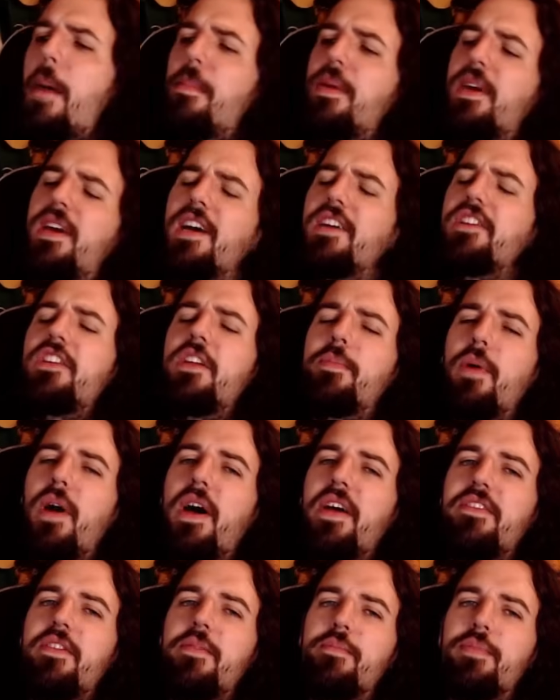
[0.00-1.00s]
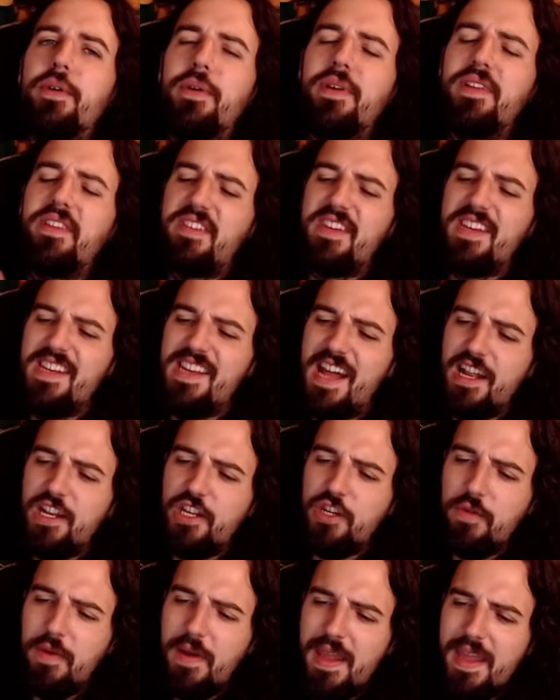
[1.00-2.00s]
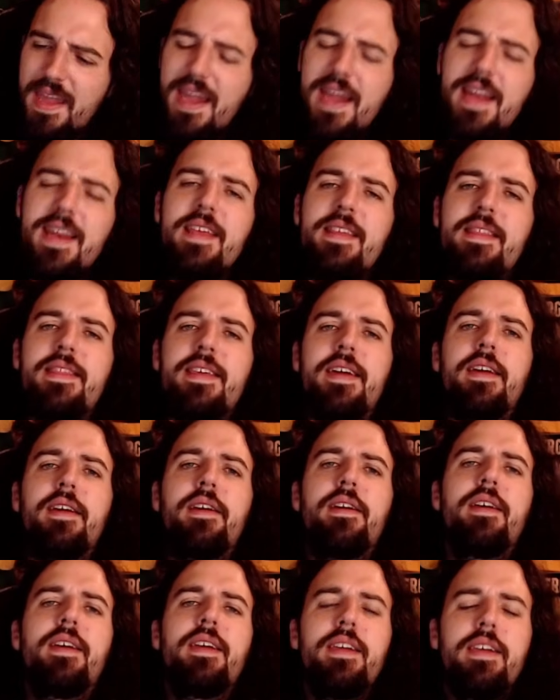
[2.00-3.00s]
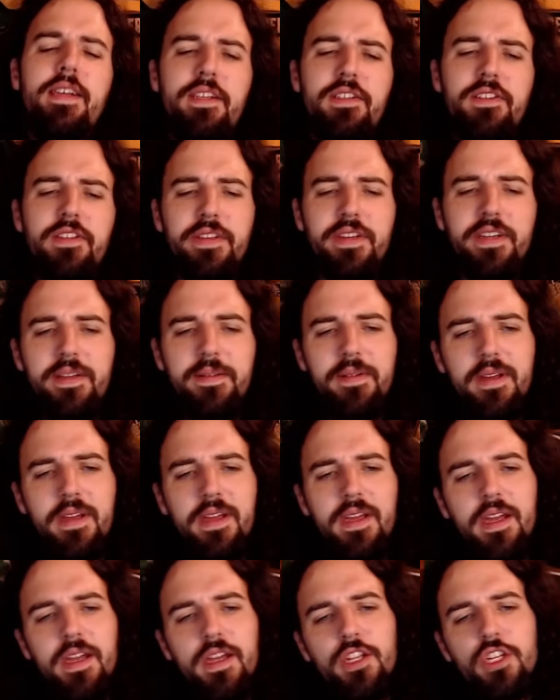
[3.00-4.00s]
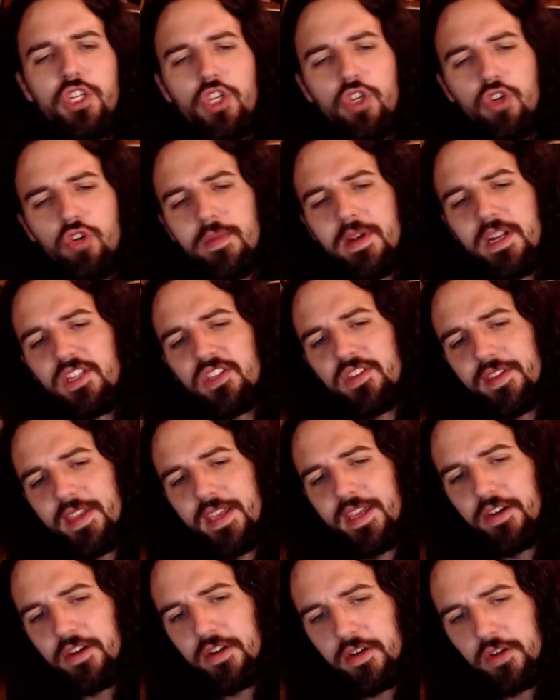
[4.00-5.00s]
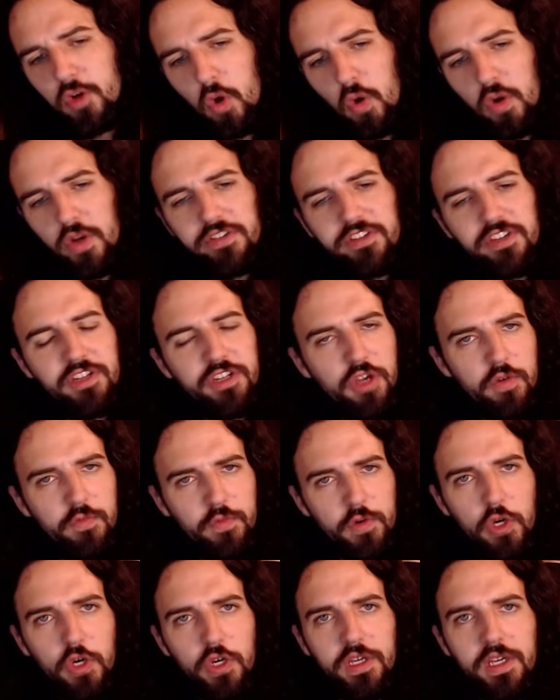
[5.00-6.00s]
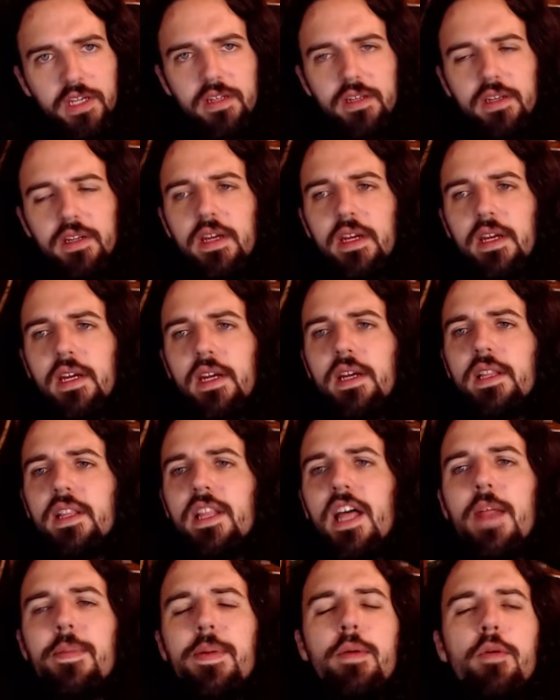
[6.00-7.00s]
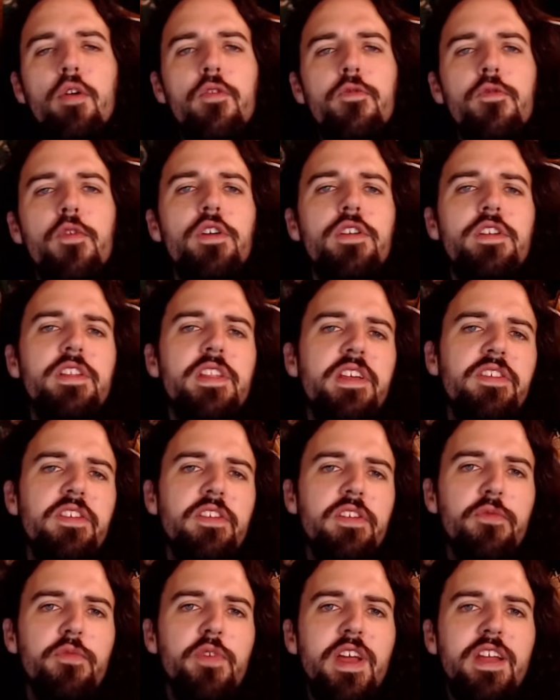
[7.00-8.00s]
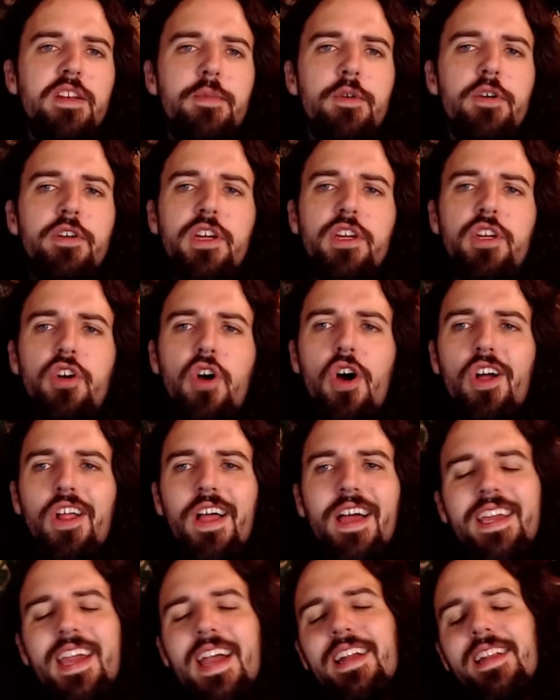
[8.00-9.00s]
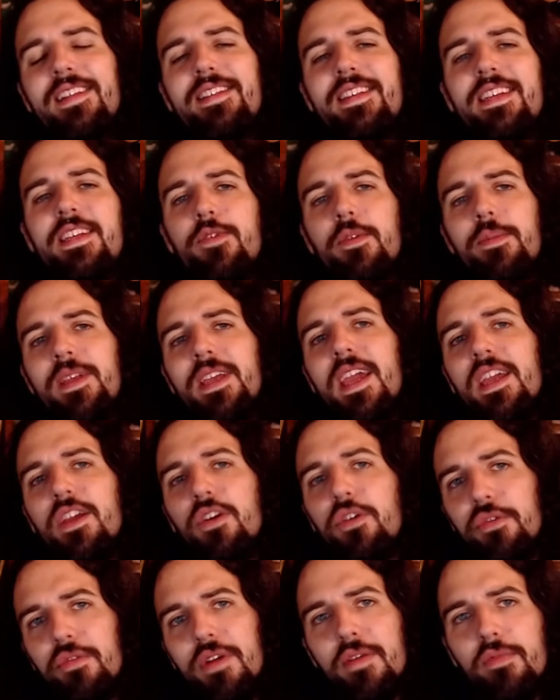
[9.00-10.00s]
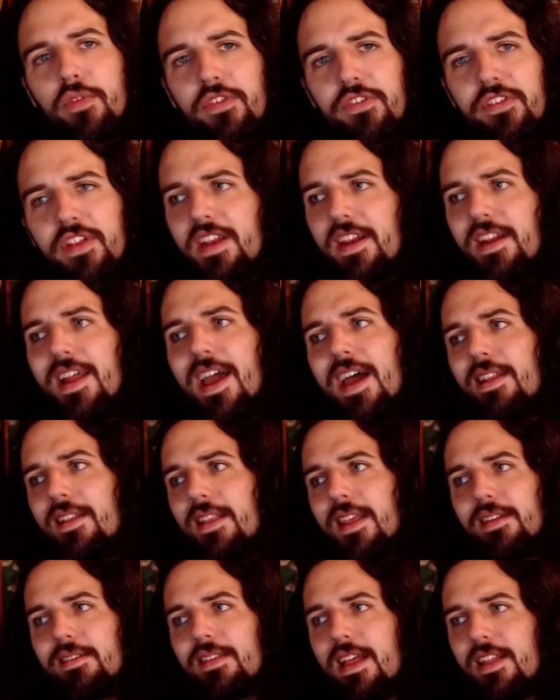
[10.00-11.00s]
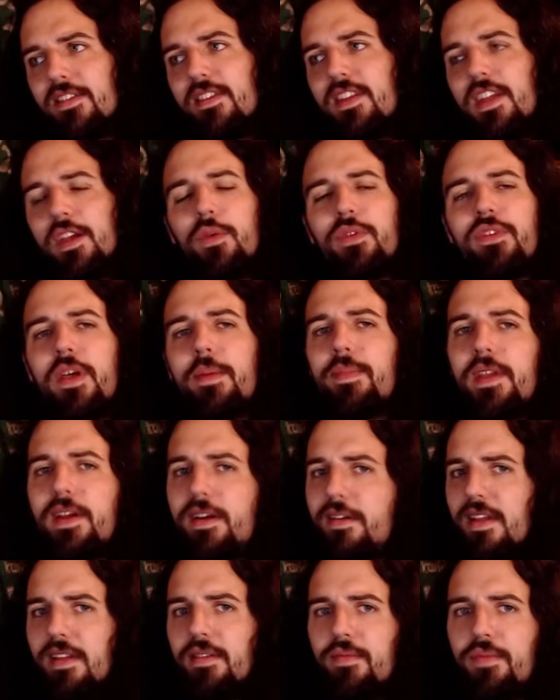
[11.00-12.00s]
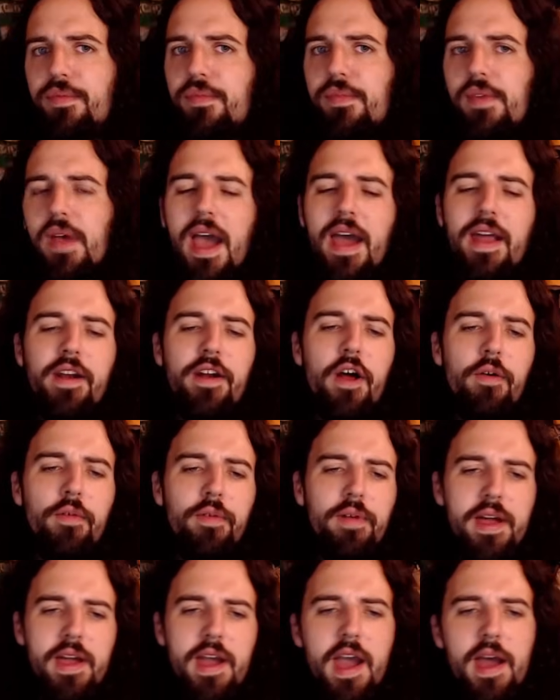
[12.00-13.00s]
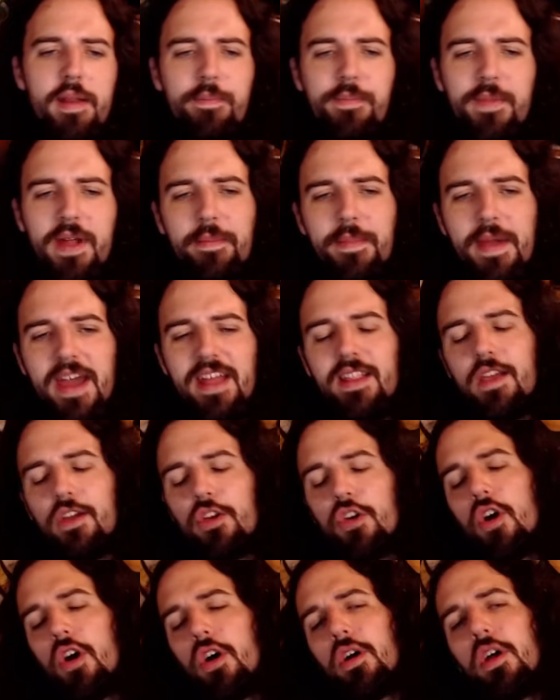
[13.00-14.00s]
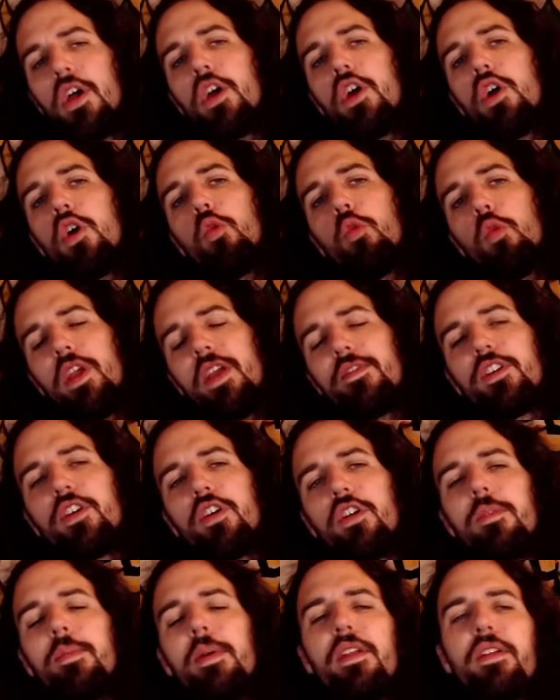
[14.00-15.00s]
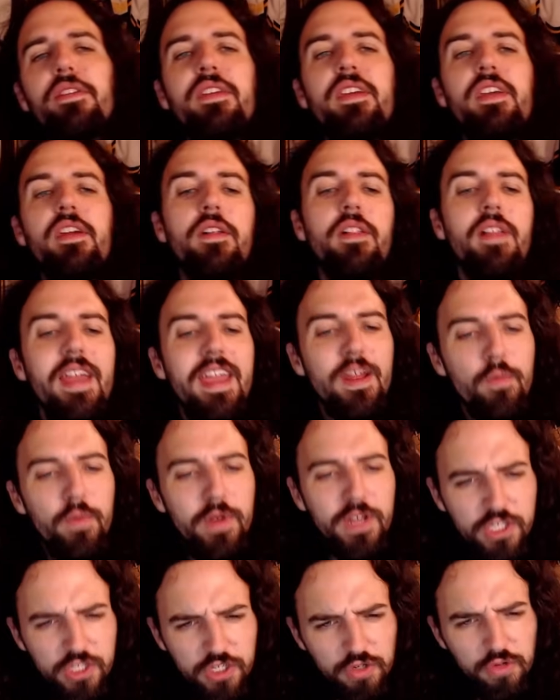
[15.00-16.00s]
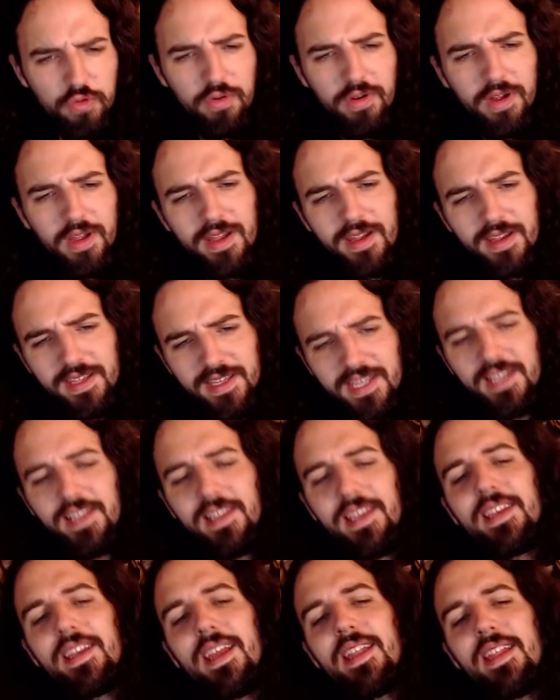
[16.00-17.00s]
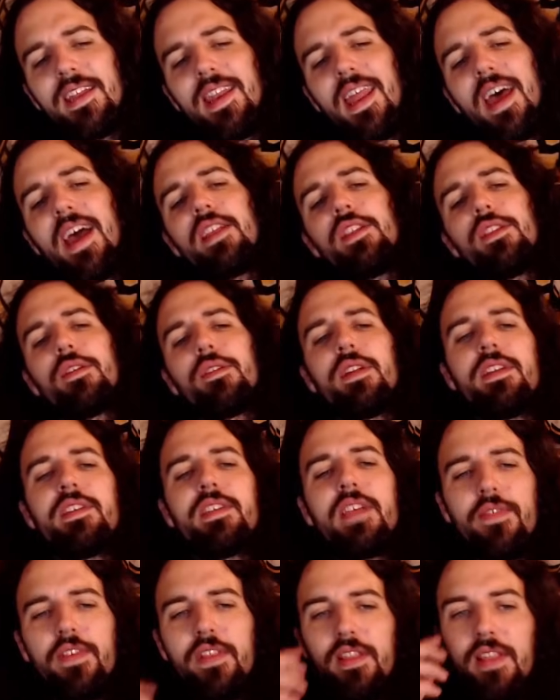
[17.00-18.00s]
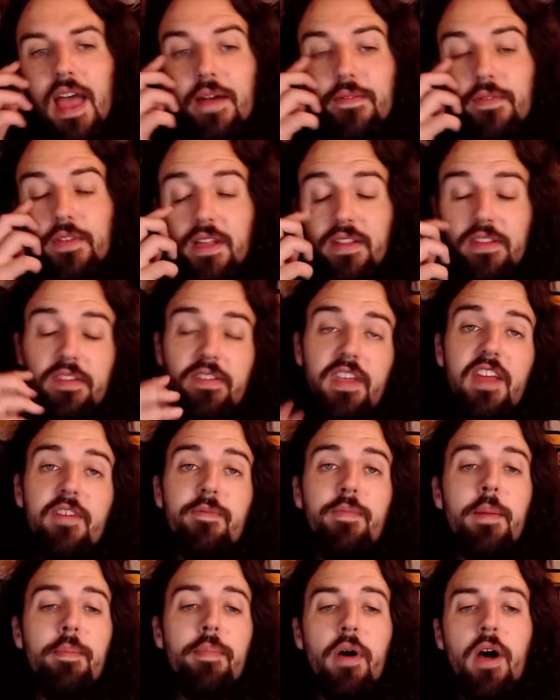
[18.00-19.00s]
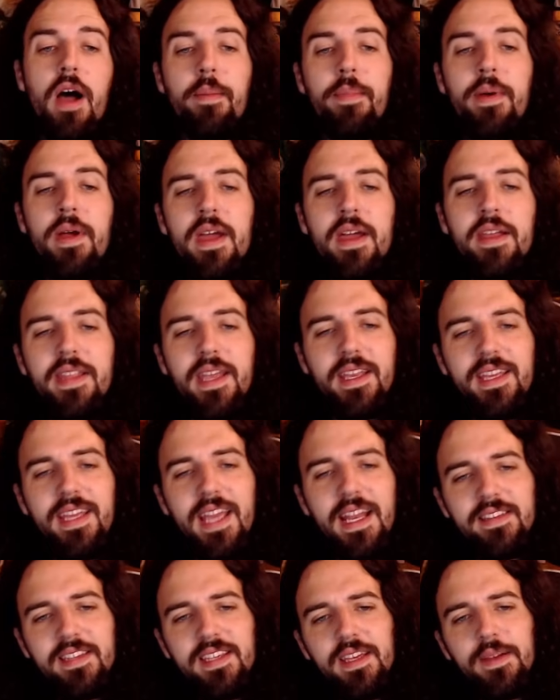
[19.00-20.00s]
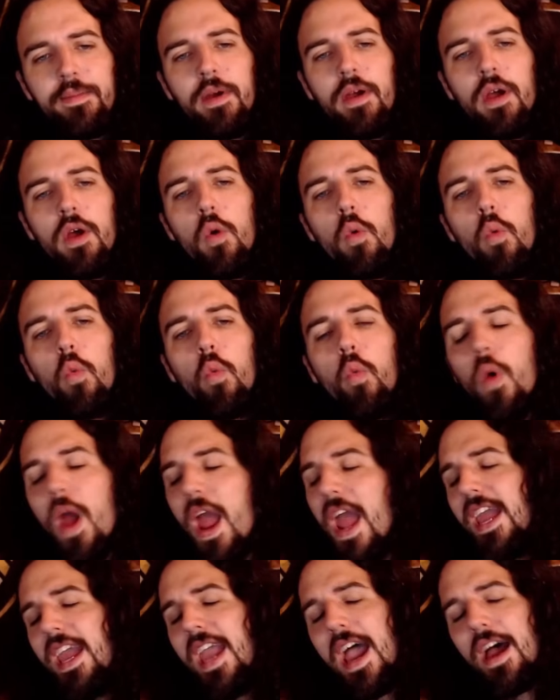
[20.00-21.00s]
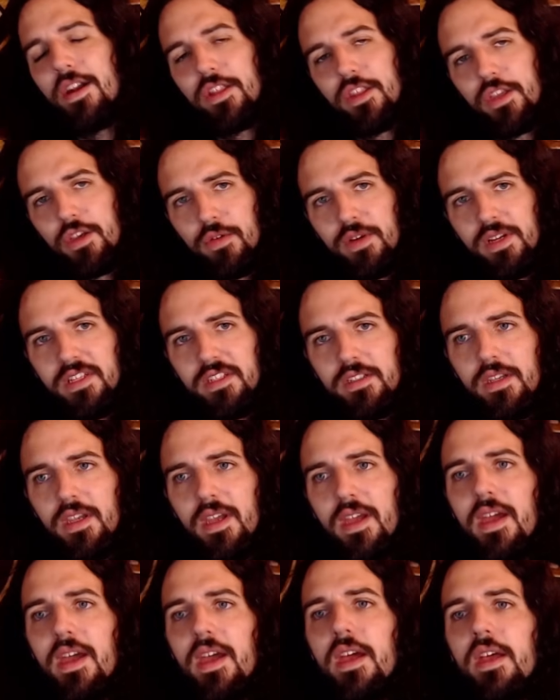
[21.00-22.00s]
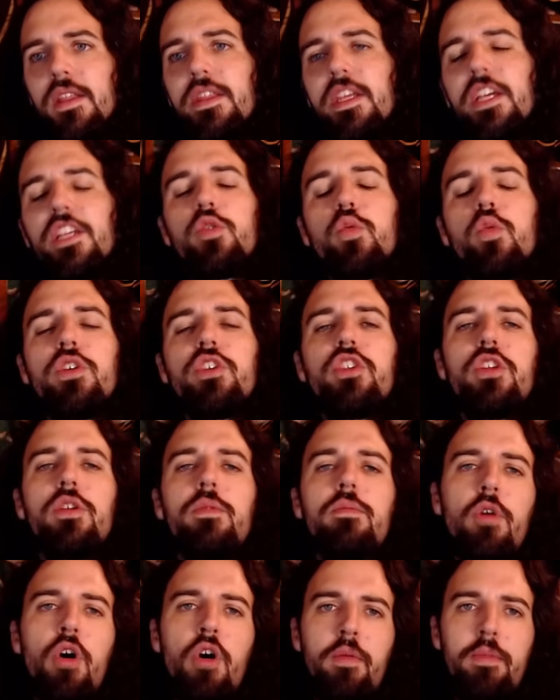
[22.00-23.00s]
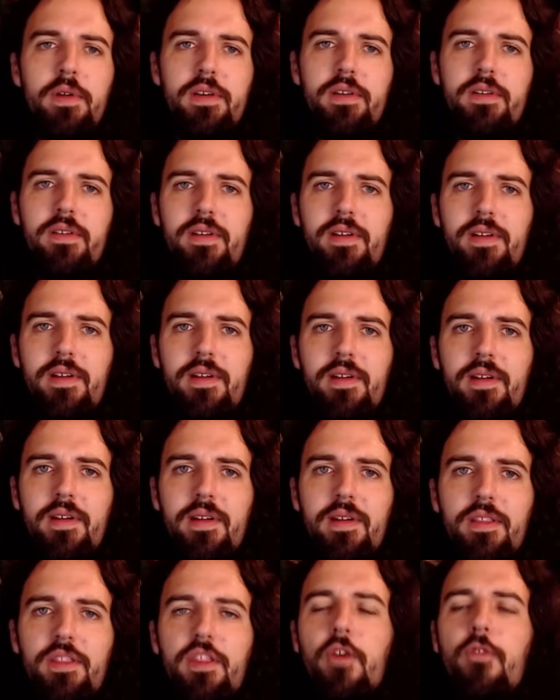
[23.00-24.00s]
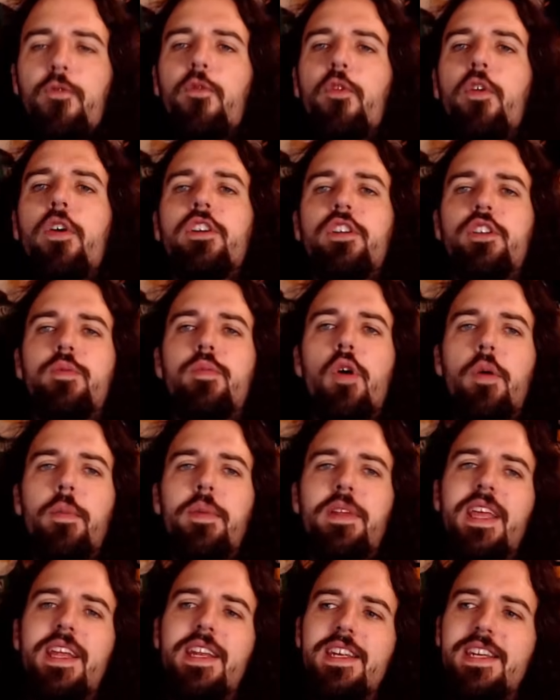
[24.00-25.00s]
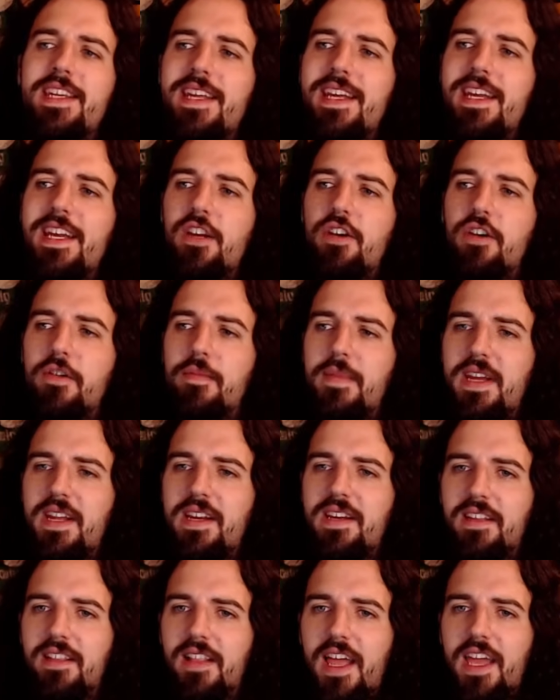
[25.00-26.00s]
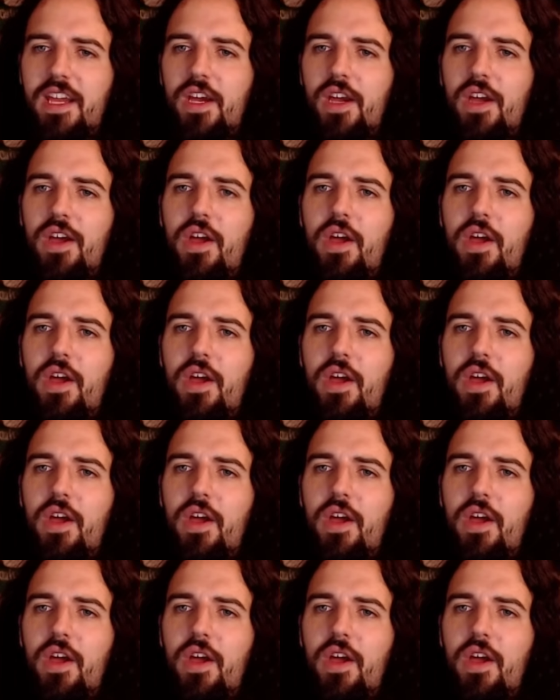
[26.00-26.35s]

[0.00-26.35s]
because the Boston Bruins cannot do anything easily, 2 minutes later, Coyle's going to go for hooking. A lot of people refer to this as a phantom hooking call. I kind of see from the angle the ref was standing at, like that stick was up there. That I don't know. I'm not mad at that call. We have to go to the penalty kill, and we do kill it. In the 9:37 left, it's a save by Bob that gets him way out of the crease. This was the moment, the first moment that teetered me to like,